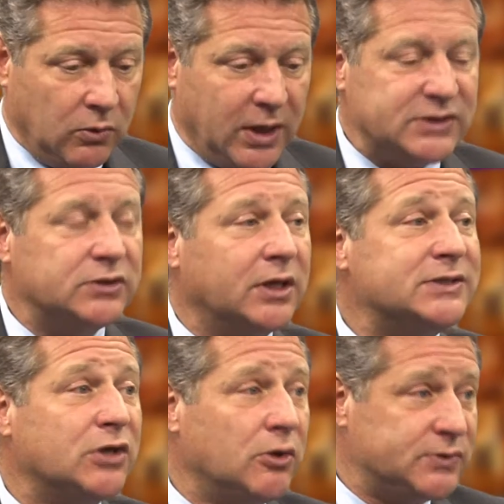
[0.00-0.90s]

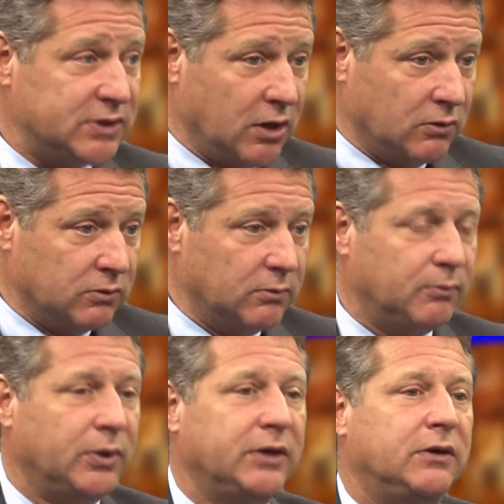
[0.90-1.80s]
let's hope so.
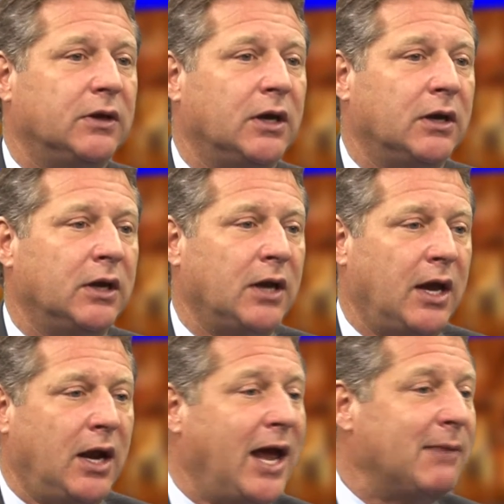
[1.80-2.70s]
But
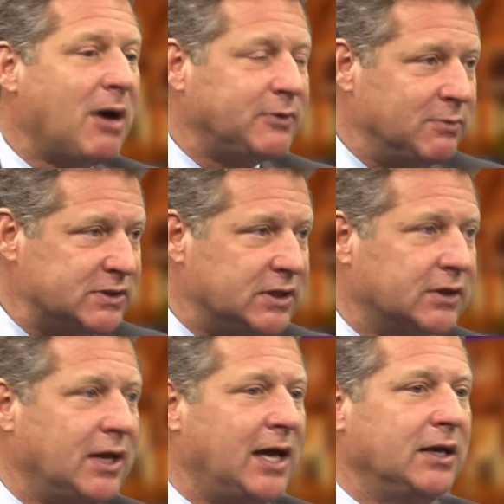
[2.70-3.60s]
and I am
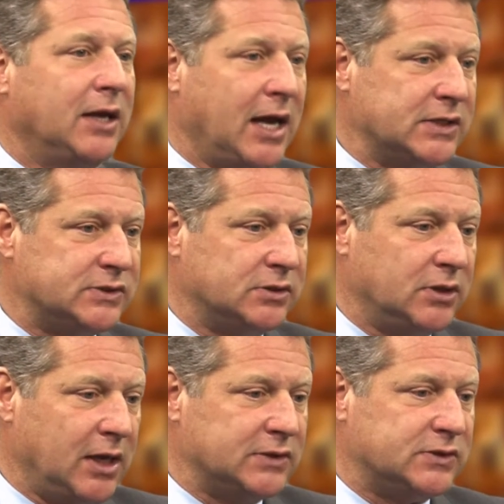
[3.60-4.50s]
optimistic that as
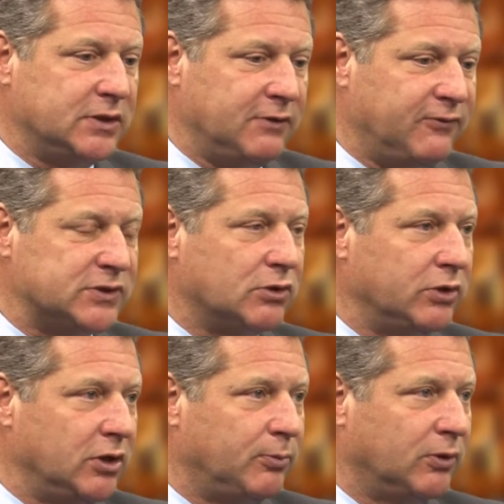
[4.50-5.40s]
the fiscal
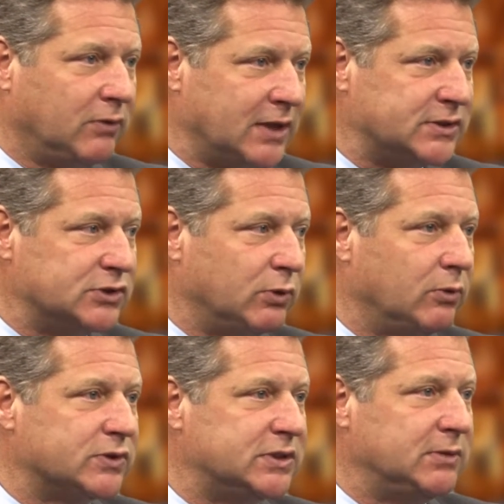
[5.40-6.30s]
year progresses, we
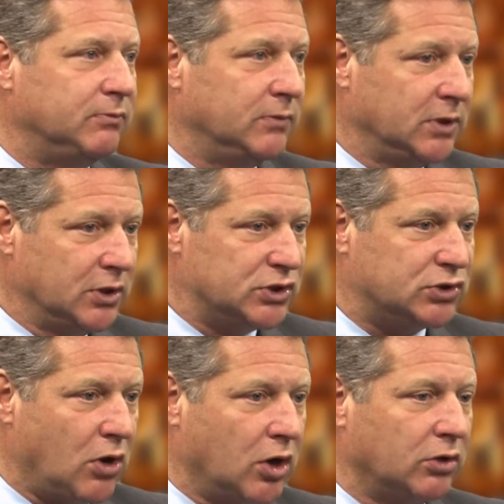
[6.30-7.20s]
will see
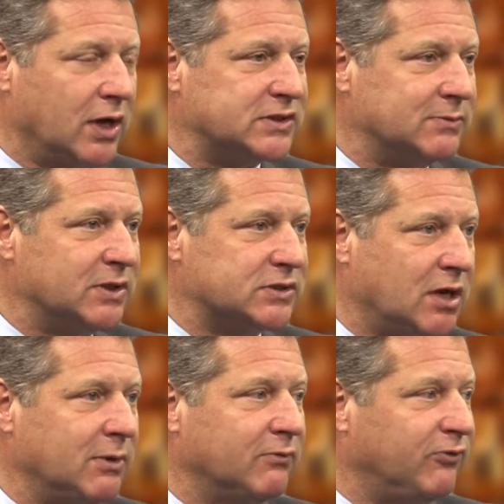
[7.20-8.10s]
stronger estimates
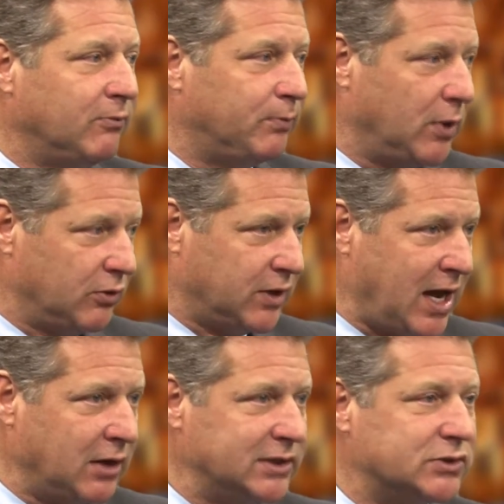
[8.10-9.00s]
coming from both
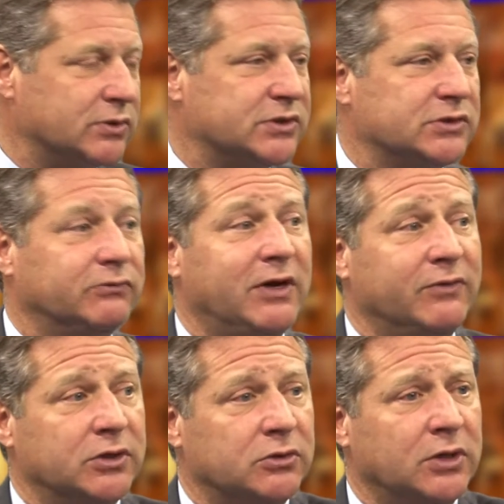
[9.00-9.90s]
county sources of
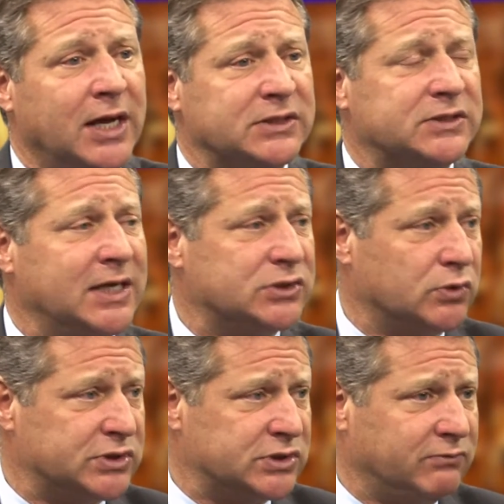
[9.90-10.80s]
revenue and state
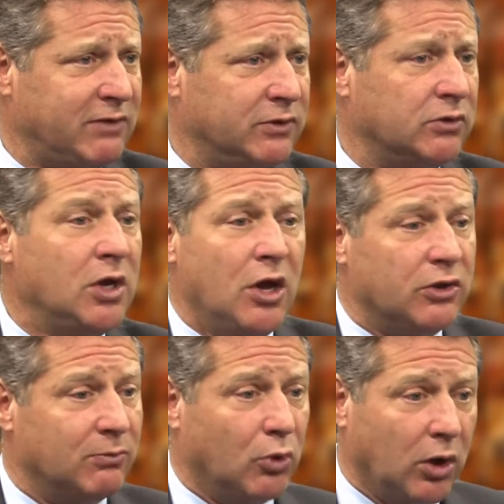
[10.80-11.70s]
sources of revenue.
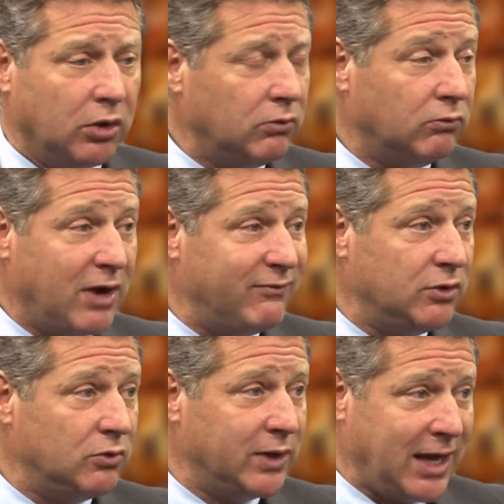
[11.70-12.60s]
The more
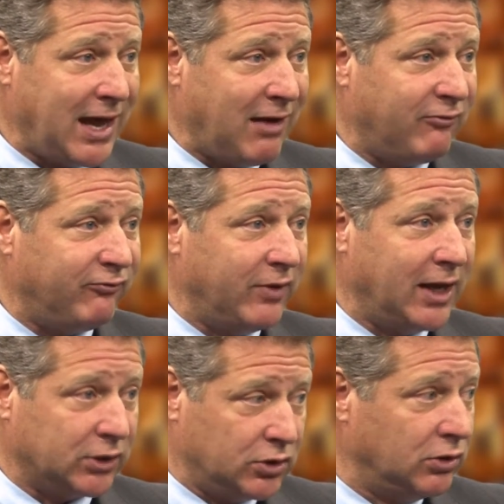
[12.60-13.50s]
revenue we have
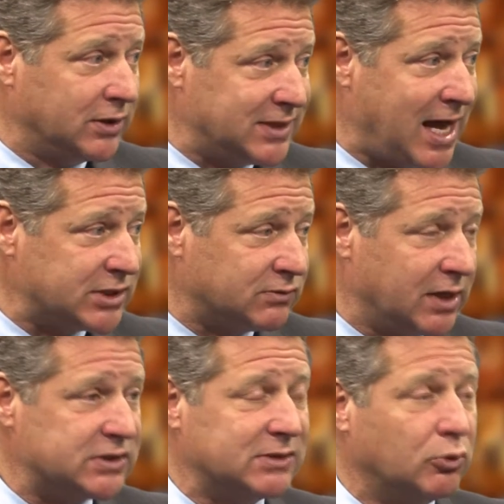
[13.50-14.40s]
at current tax
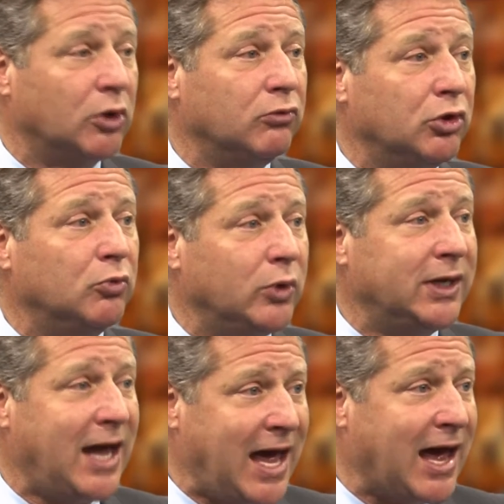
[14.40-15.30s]
rates, the more room
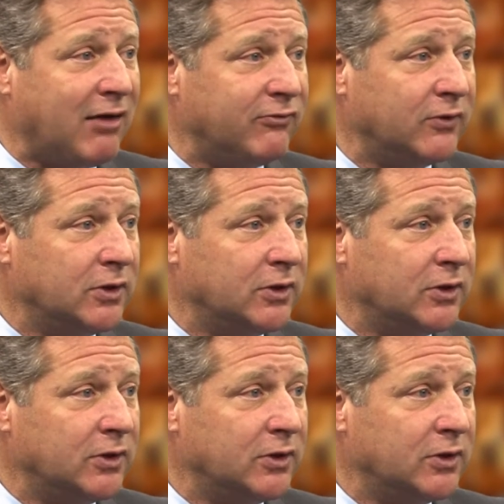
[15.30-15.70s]
we have